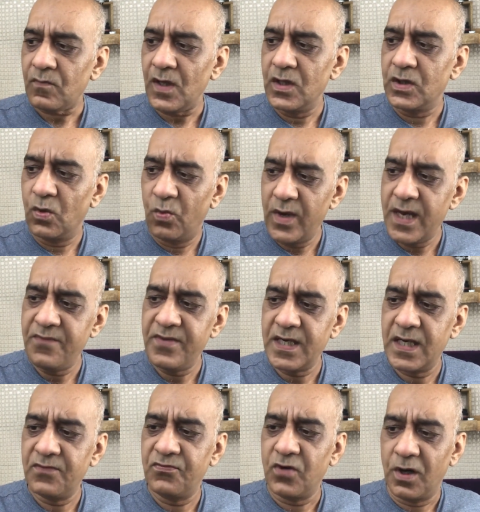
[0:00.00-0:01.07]
the way we
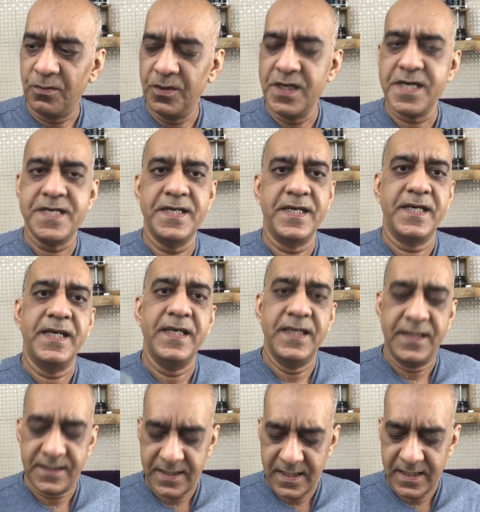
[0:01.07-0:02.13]
have formulated
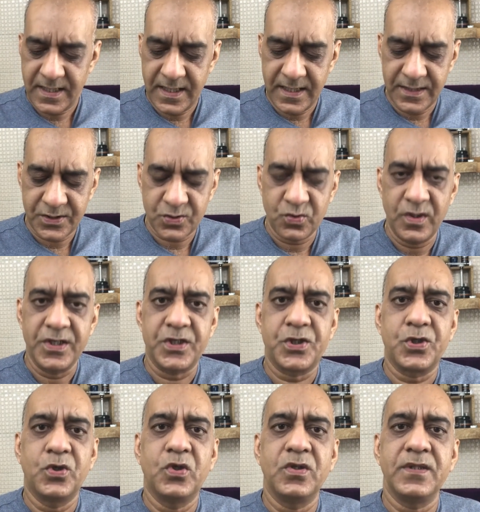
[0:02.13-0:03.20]
is to
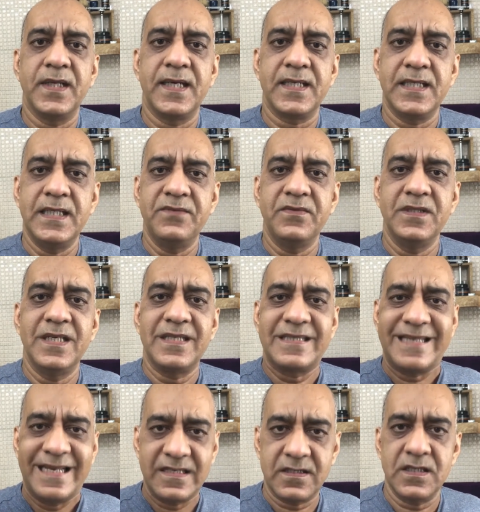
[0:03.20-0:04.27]
ensure that even a
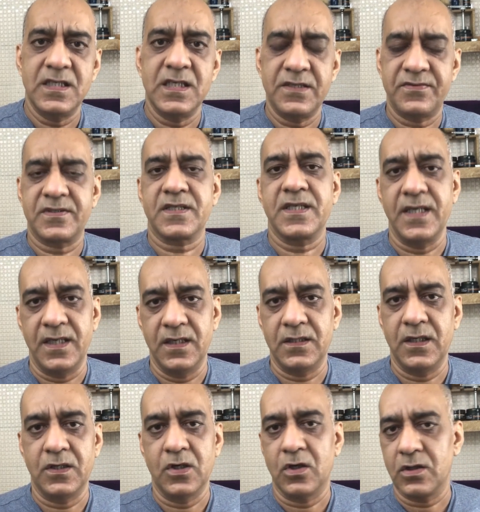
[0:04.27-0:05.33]
sensitive skin,
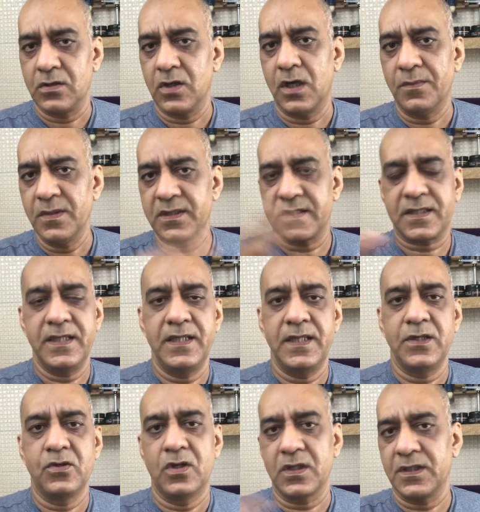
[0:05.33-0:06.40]
normal skin
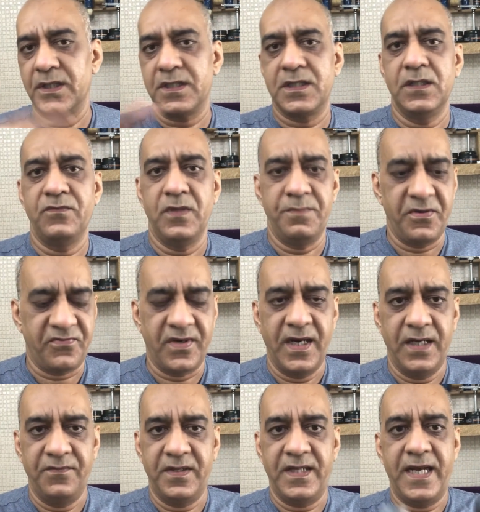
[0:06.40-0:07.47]
in all conditions will be
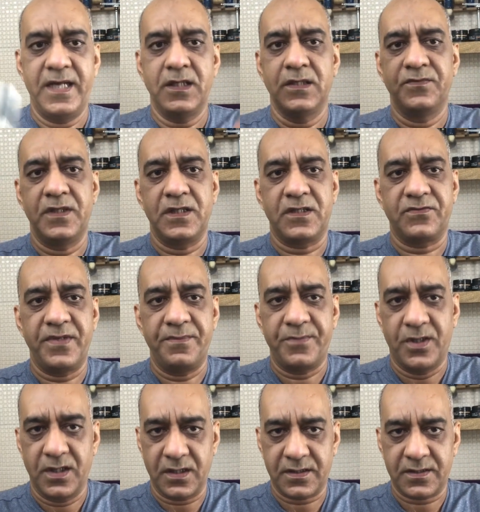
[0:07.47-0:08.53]
fine with any of these three
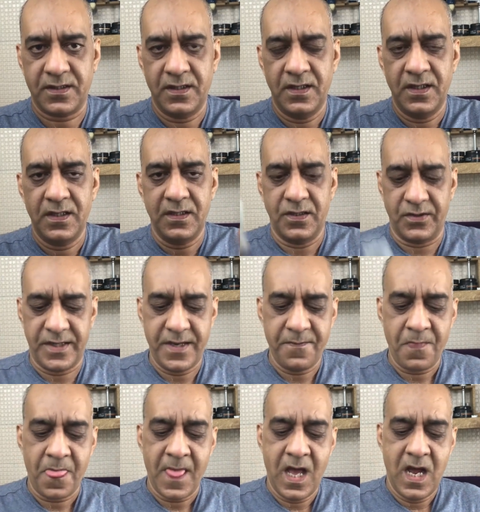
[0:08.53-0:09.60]
products, okay?
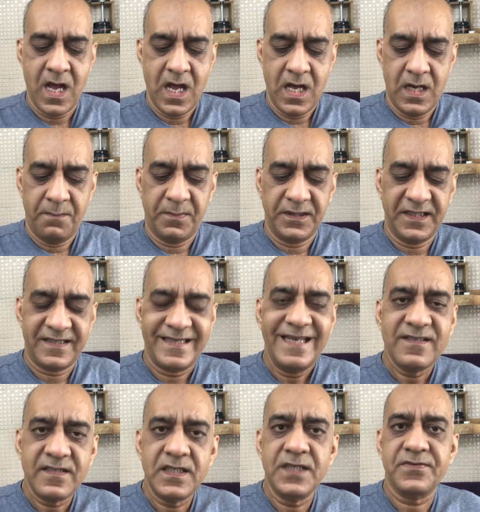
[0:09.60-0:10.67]
But the
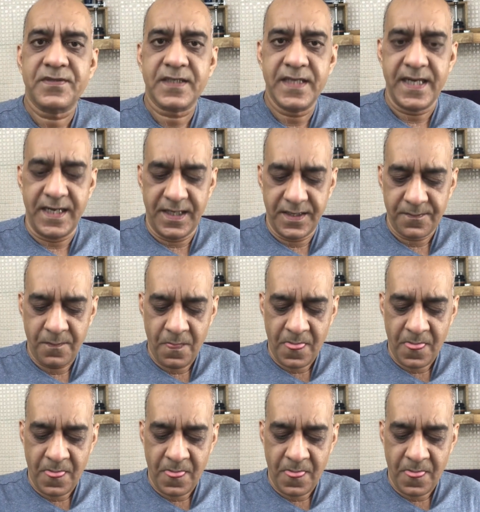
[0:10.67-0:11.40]
sensitive skin,